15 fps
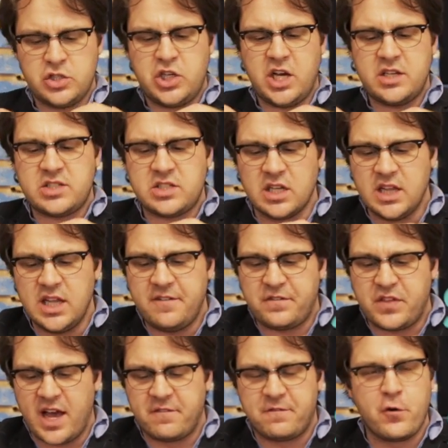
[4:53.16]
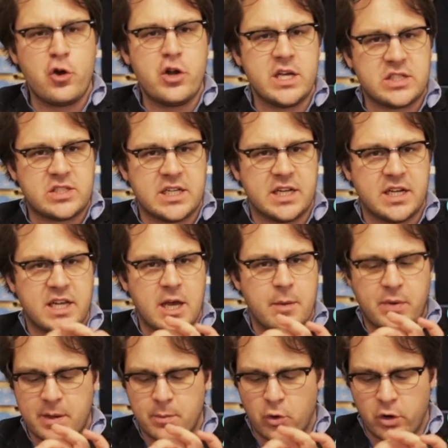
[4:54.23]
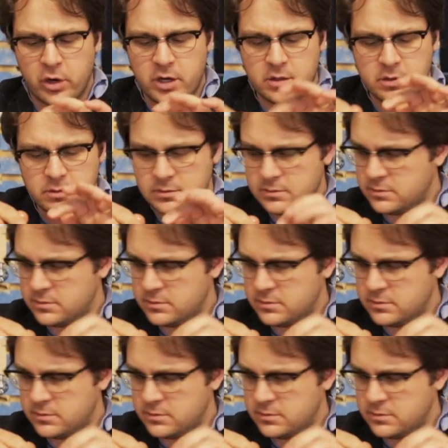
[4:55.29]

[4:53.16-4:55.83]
Just to lift that fruity acidity a bit more.